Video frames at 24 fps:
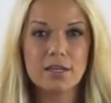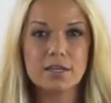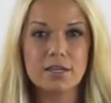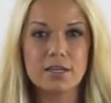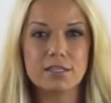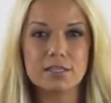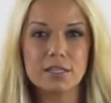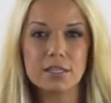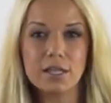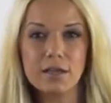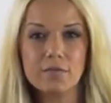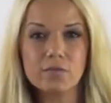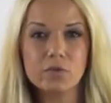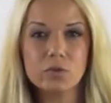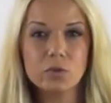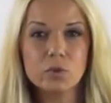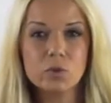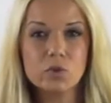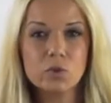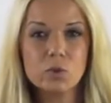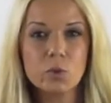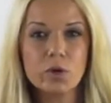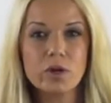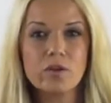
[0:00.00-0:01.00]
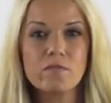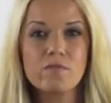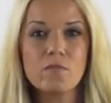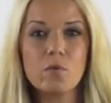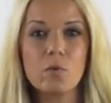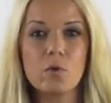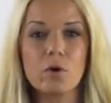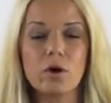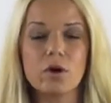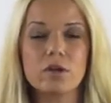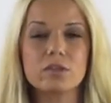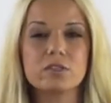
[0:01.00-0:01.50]
Days eleven through
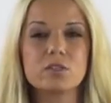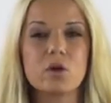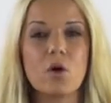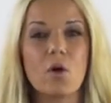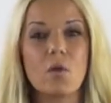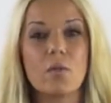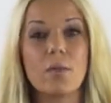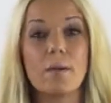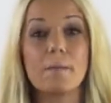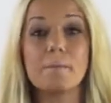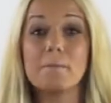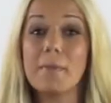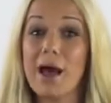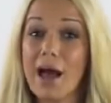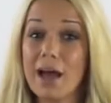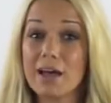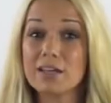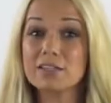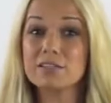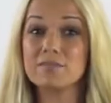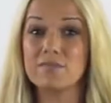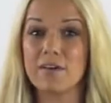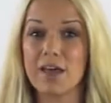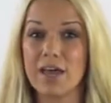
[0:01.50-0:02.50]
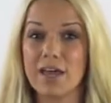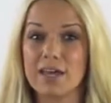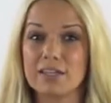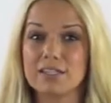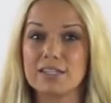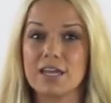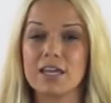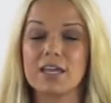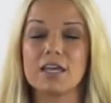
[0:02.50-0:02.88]
twenty-four is called the max phase,